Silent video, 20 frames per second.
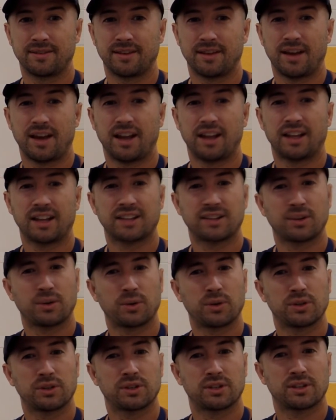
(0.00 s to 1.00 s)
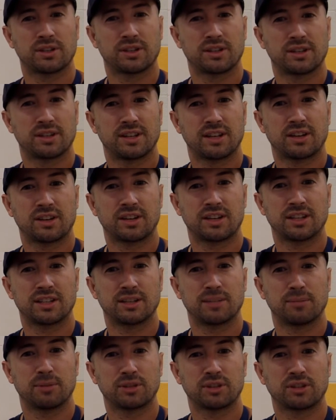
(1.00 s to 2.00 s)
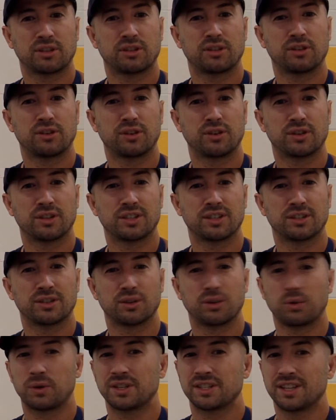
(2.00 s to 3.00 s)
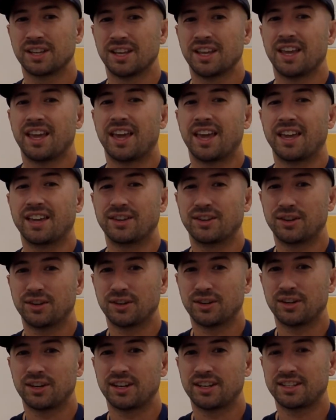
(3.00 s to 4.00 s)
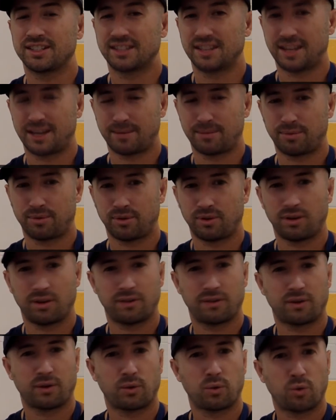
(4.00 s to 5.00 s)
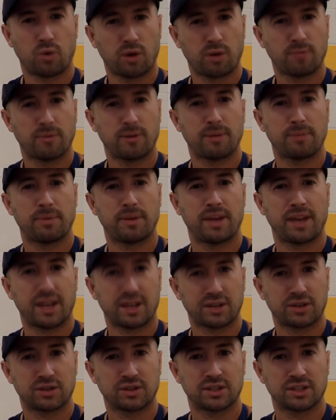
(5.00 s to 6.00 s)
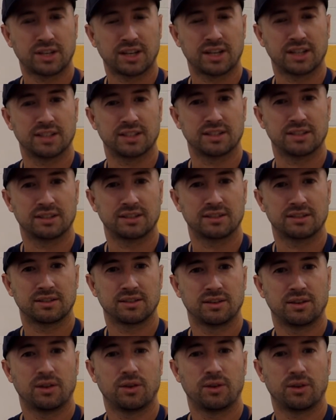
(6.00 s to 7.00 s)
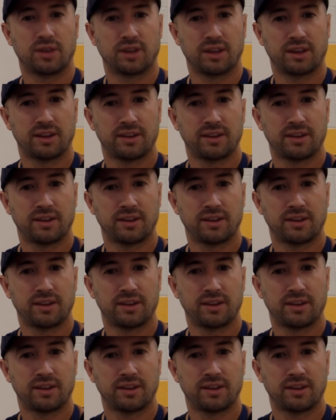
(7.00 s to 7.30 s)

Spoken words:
I like to always tell kids that muscular endurance is always a good example of our warm-up exercises, okay?